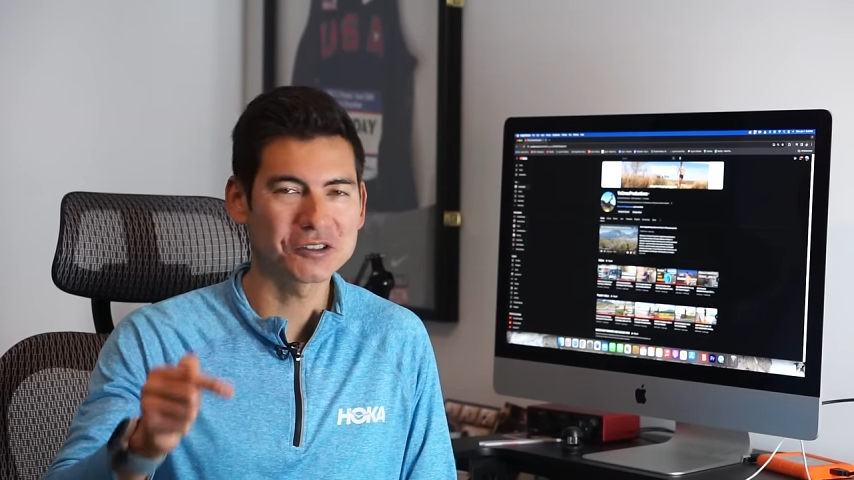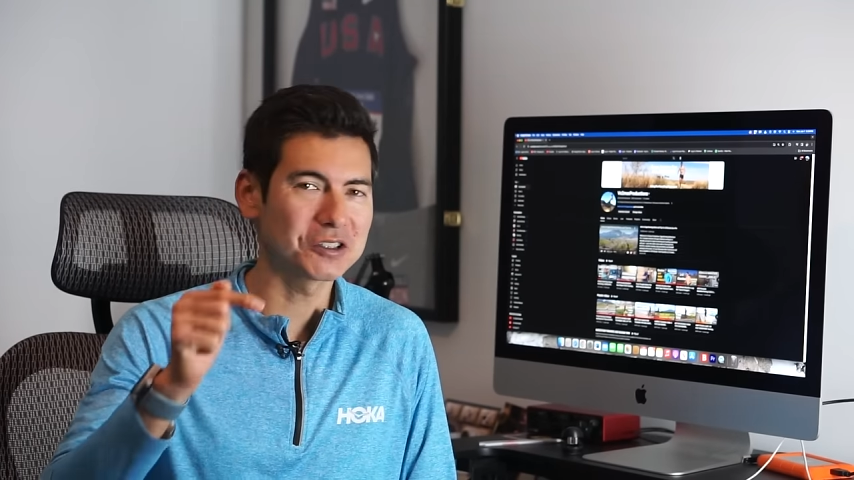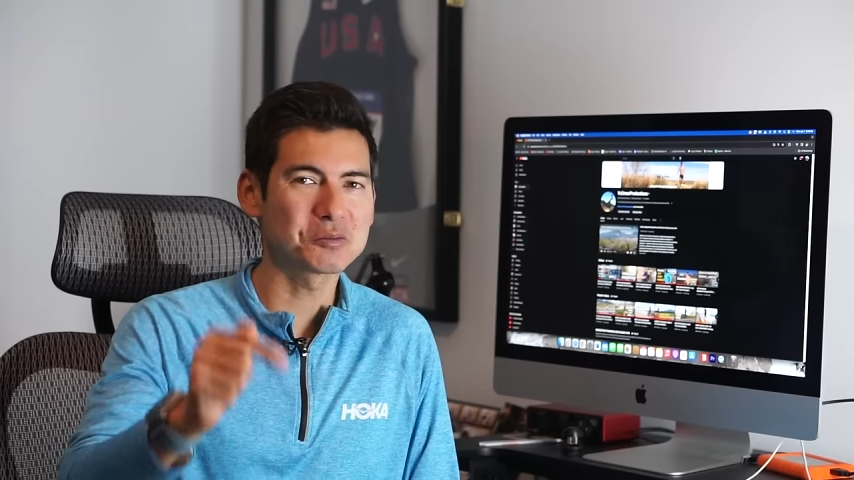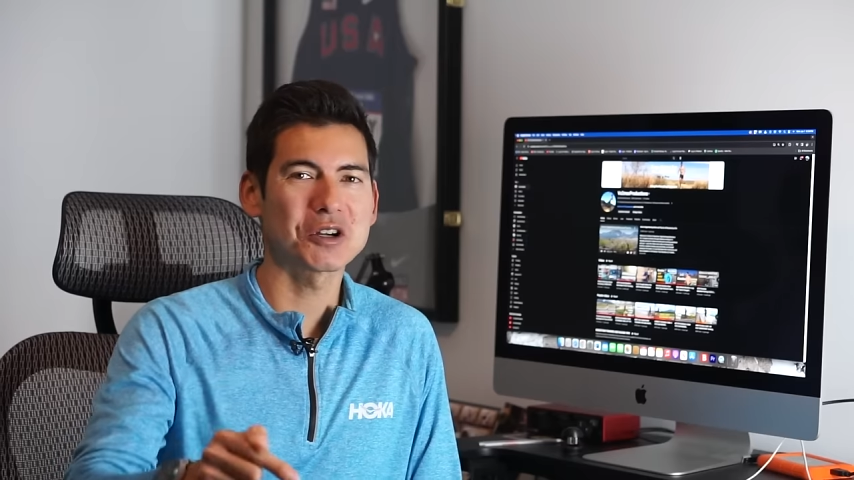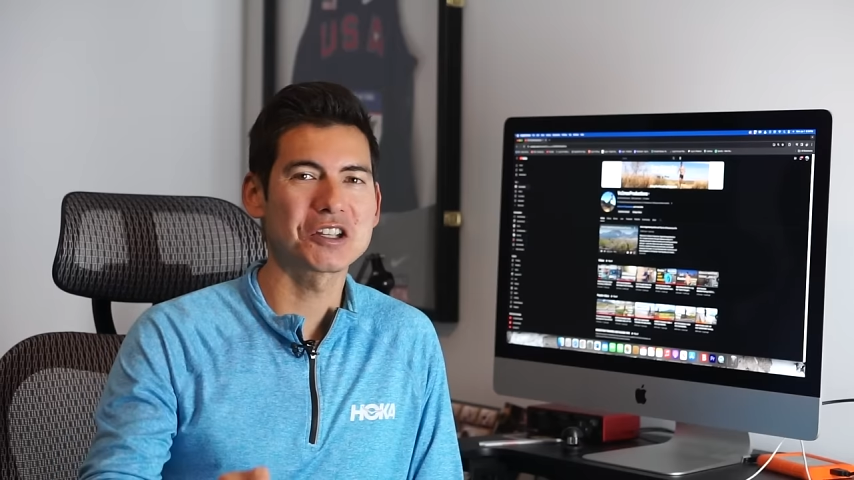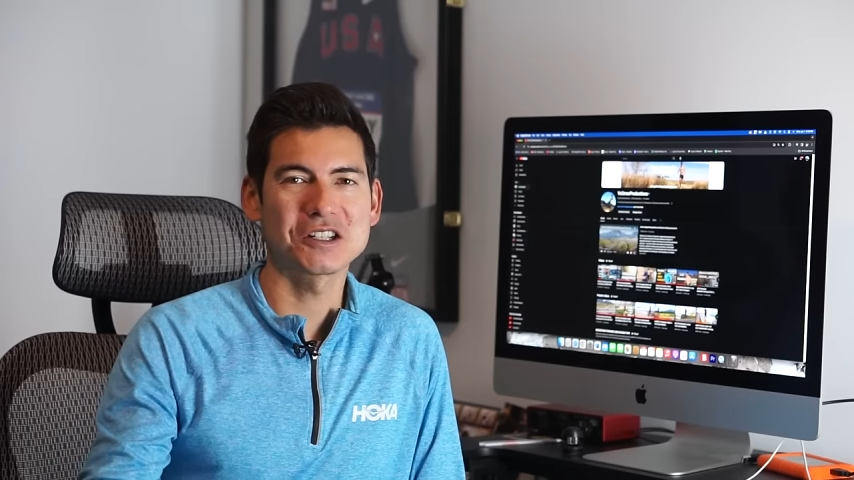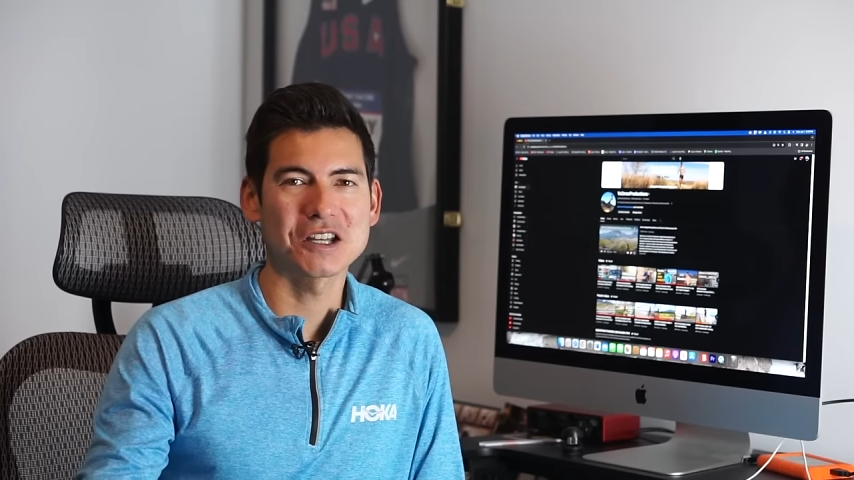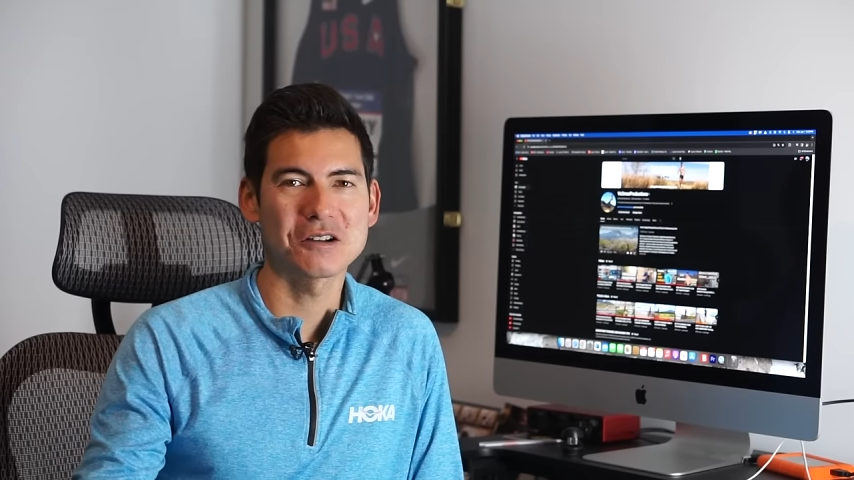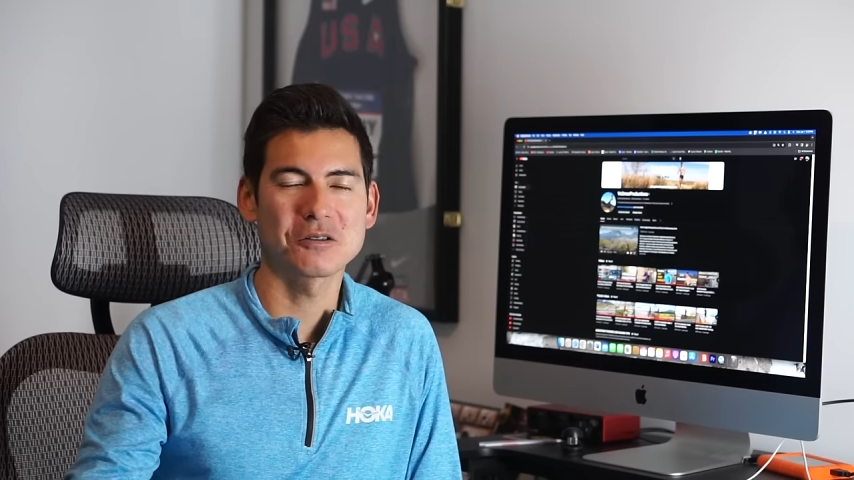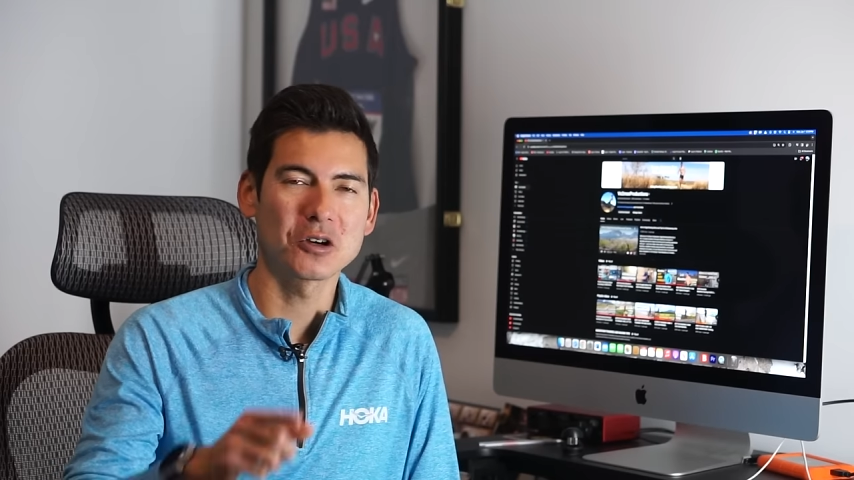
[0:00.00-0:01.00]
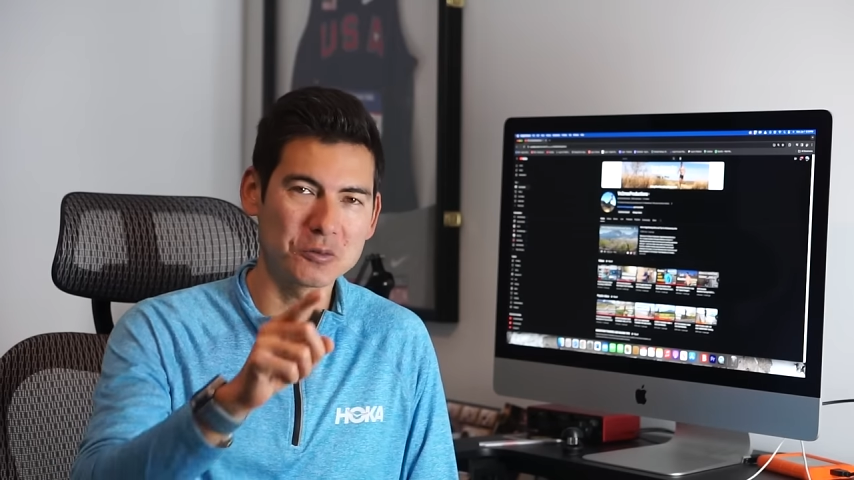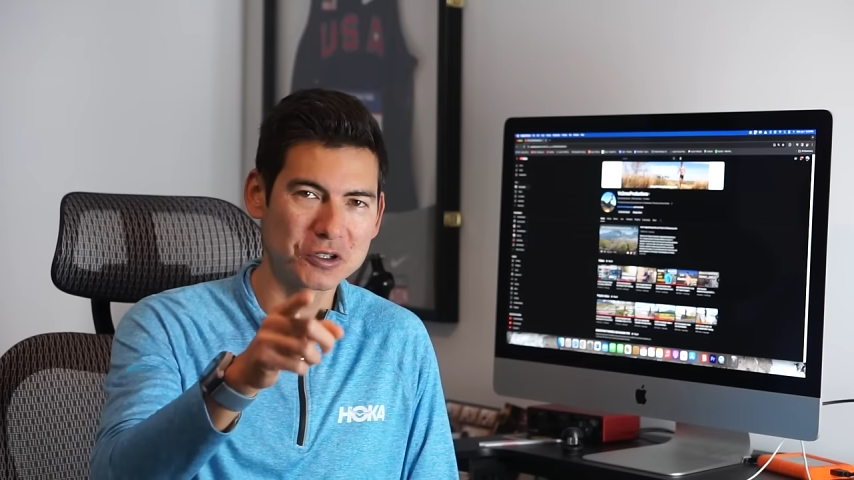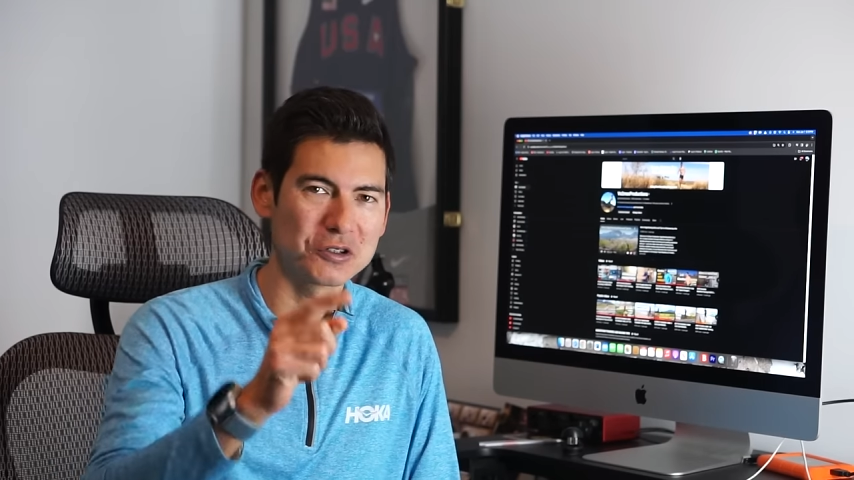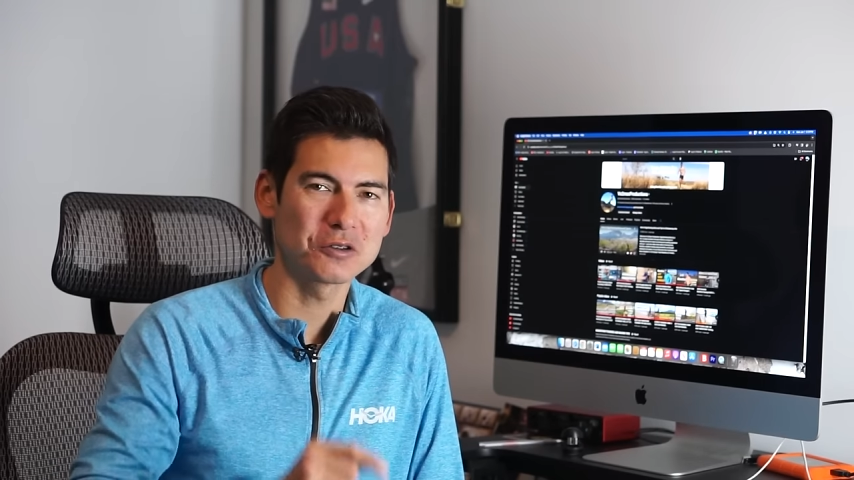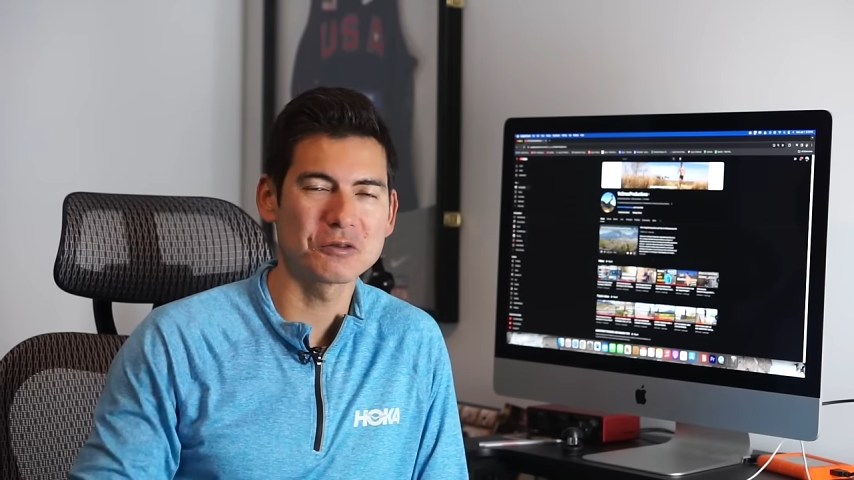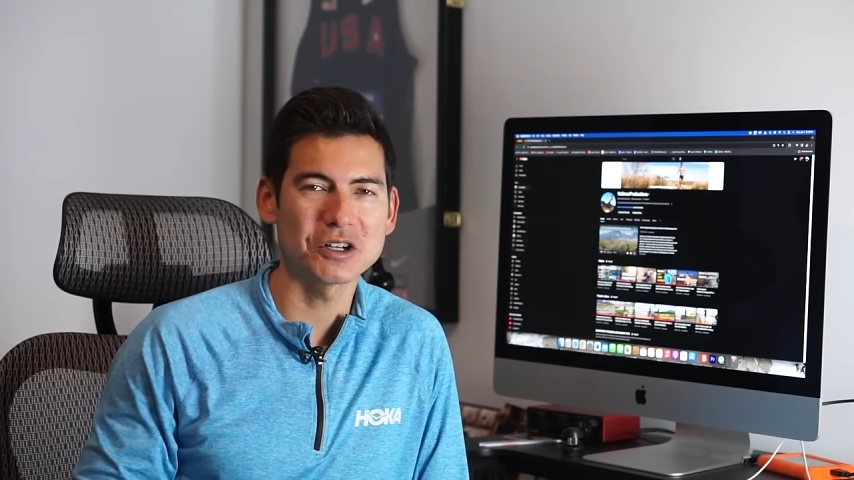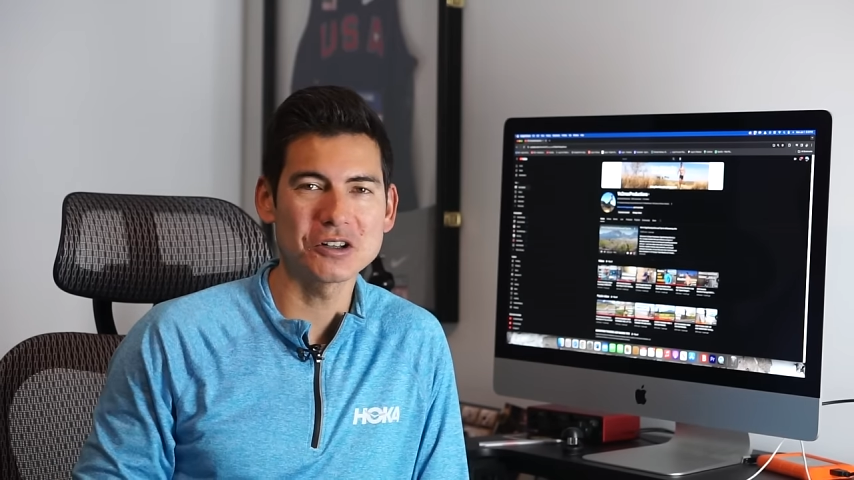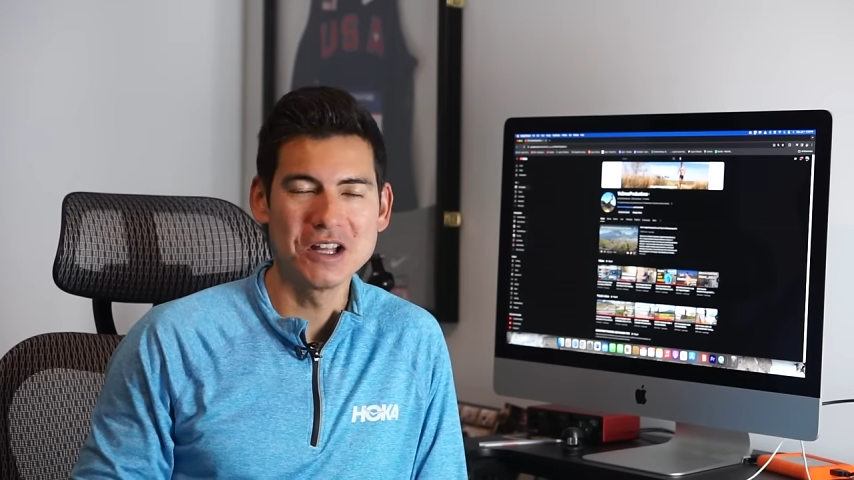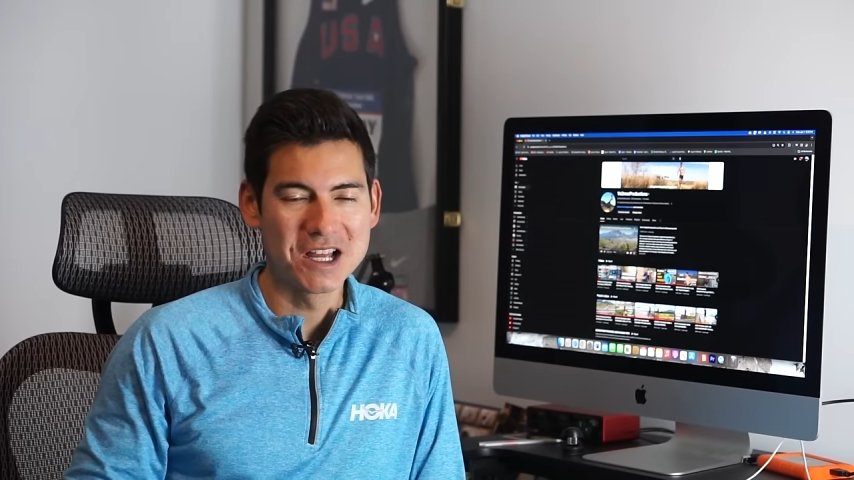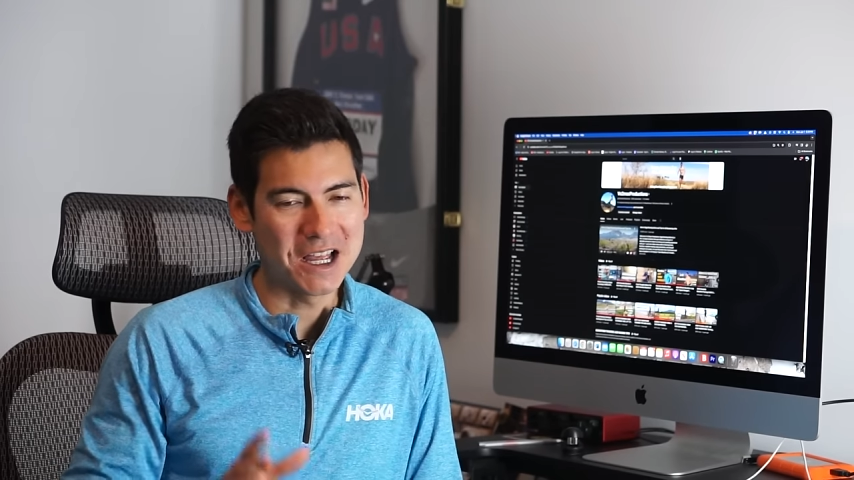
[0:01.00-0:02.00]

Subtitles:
Let's break it down. Hope you're doing well,